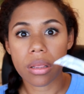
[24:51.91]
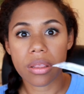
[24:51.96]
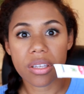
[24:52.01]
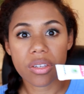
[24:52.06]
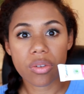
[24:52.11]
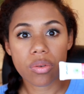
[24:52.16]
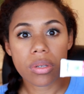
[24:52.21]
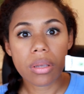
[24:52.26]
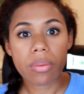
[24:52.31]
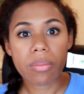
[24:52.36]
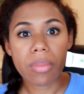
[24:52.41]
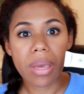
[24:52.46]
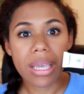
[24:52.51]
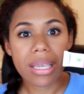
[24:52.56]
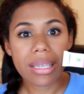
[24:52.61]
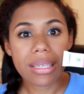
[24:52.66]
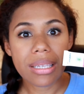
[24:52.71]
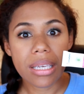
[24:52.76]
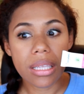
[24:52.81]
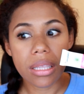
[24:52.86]
This was
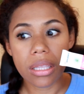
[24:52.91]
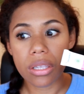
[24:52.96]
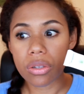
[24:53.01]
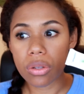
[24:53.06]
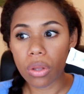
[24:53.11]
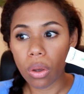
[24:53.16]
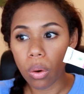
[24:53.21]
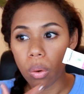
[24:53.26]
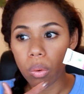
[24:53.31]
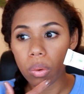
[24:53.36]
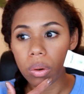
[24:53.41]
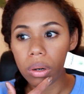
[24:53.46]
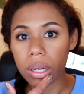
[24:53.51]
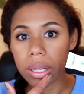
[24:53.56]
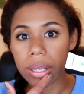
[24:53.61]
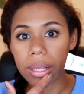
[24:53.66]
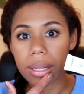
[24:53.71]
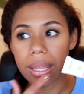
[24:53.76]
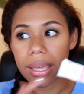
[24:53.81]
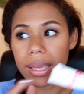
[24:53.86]
amazing. This
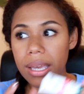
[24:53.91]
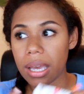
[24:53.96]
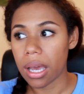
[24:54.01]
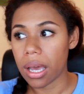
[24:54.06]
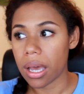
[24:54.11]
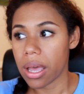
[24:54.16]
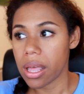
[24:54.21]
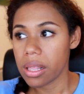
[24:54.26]
totally, like,